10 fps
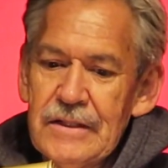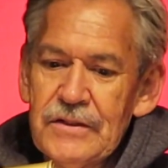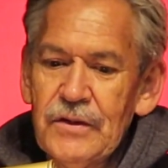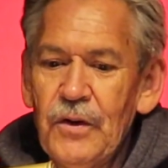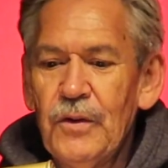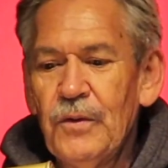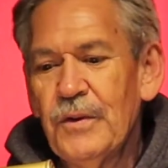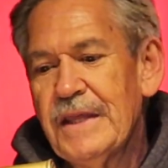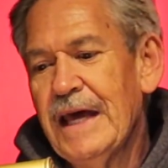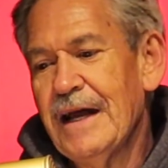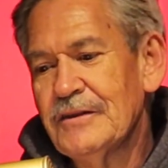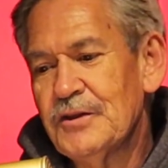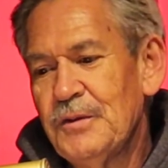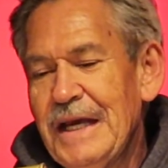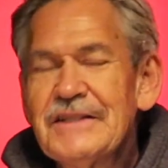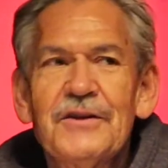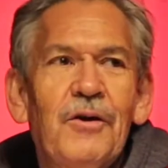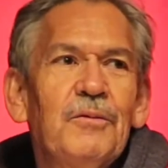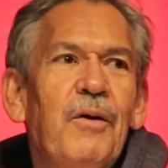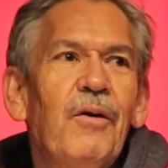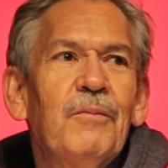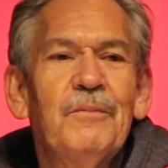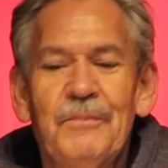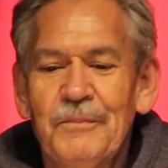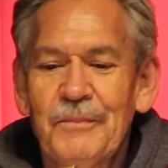So with that, I'll just read, it's an old poem.